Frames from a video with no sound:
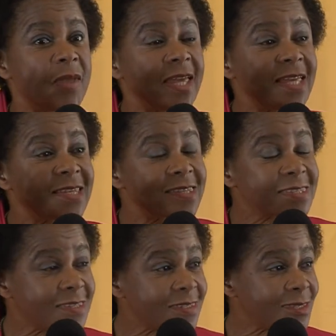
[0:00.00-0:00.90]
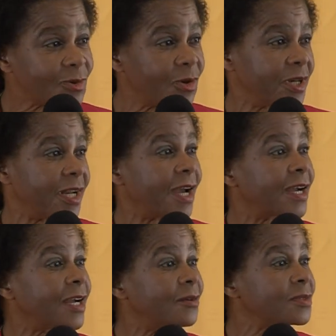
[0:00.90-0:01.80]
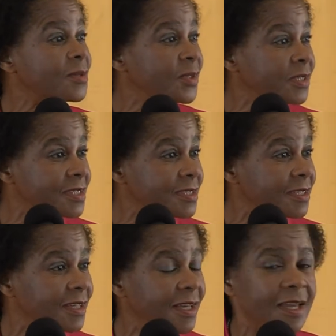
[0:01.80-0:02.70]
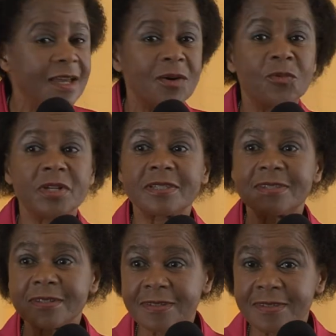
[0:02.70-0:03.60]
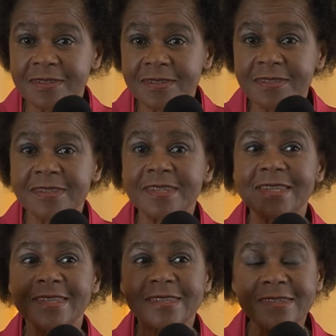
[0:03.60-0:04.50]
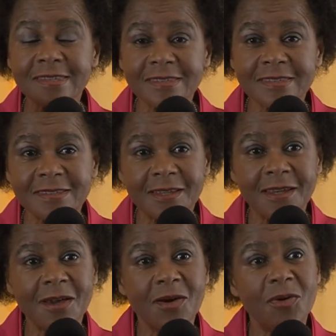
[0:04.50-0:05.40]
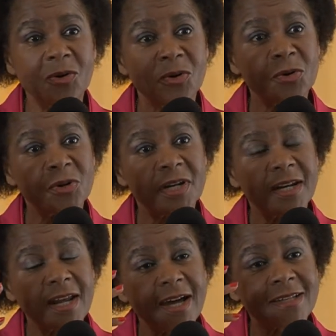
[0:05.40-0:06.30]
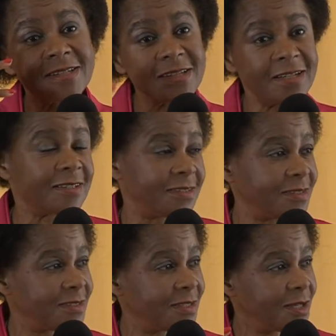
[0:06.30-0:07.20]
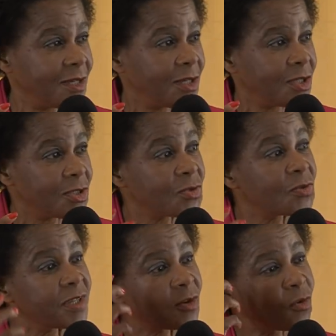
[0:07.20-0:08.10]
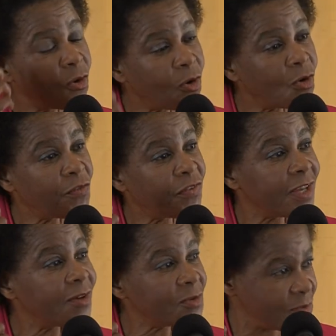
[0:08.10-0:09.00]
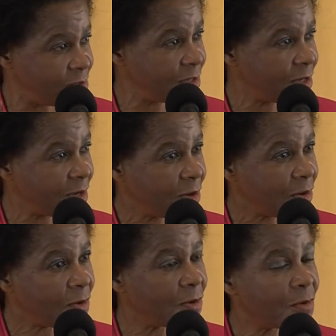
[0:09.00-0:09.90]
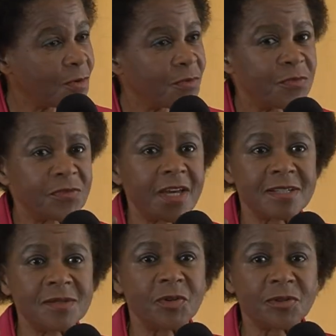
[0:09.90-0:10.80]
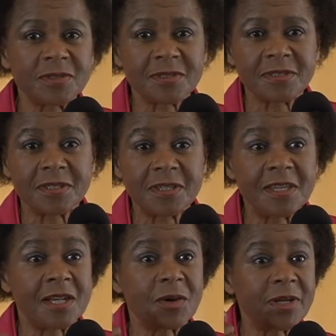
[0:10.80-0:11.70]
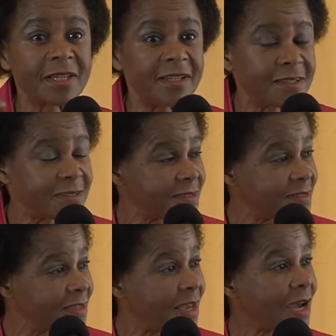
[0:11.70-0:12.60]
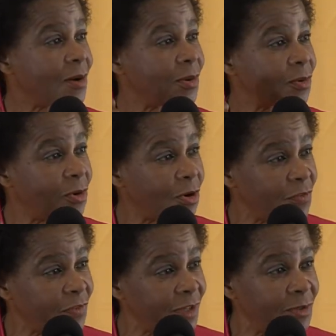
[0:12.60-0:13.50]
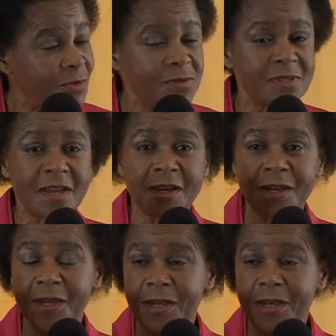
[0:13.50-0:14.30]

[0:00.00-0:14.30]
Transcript: insist on accountability, when citizens insist on adherence to the core values of that democracy. In our case, our core values are